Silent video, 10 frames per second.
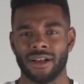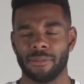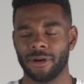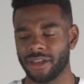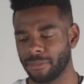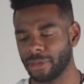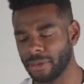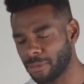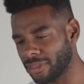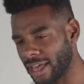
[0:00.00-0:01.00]
upon the
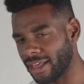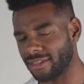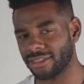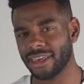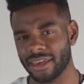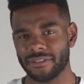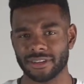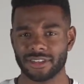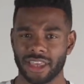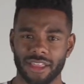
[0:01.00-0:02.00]
people that live and
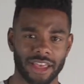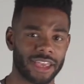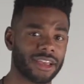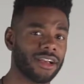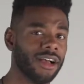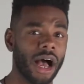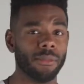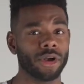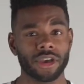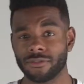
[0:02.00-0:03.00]
say, like,
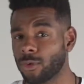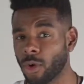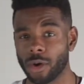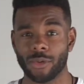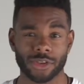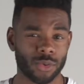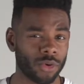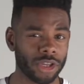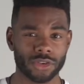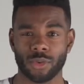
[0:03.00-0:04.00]
I'm looking forward what
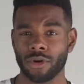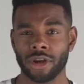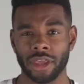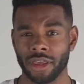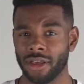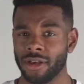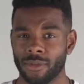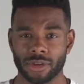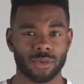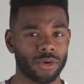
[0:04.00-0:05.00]
2020,
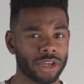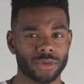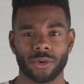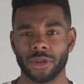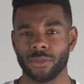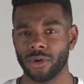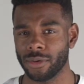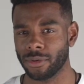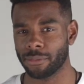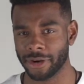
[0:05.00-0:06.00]
what 2021
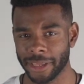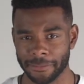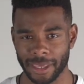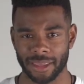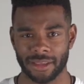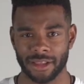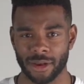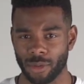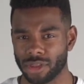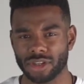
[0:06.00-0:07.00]
will bring me,
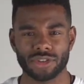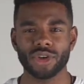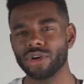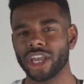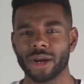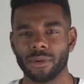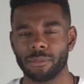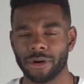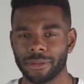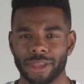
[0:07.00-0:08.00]
what this new year will
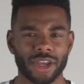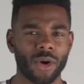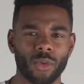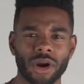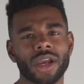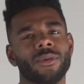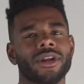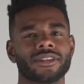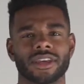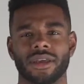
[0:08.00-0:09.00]
bring me. Don't worry what
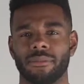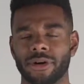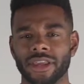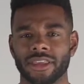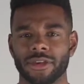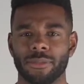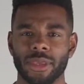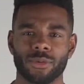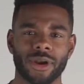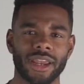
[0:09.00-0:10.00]
it's going to bring you. Be
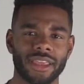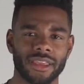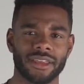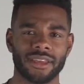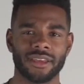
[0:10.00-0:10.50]
ready